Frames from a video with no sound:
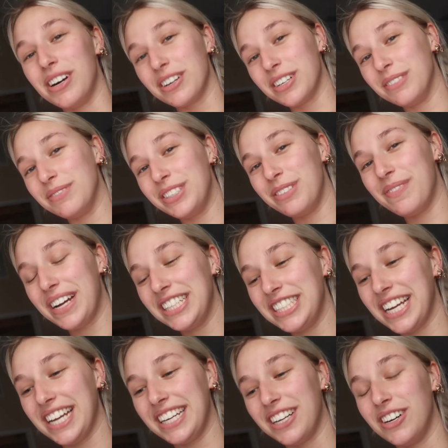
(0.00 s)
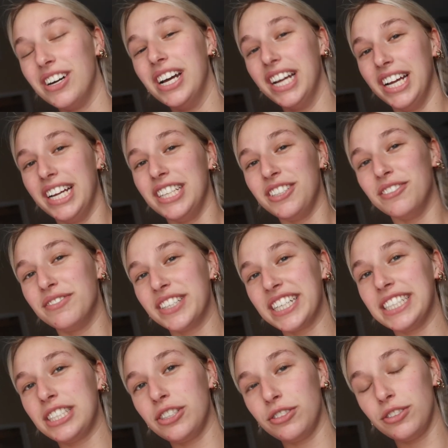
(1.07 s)
welcome to my channel. Don't
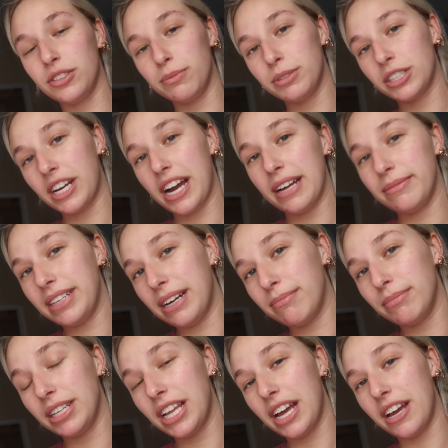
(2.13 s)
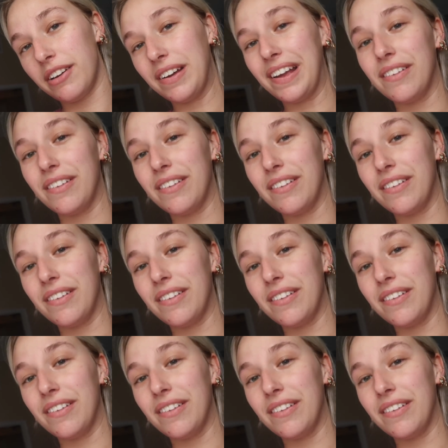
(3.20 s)
forget to subscribe down below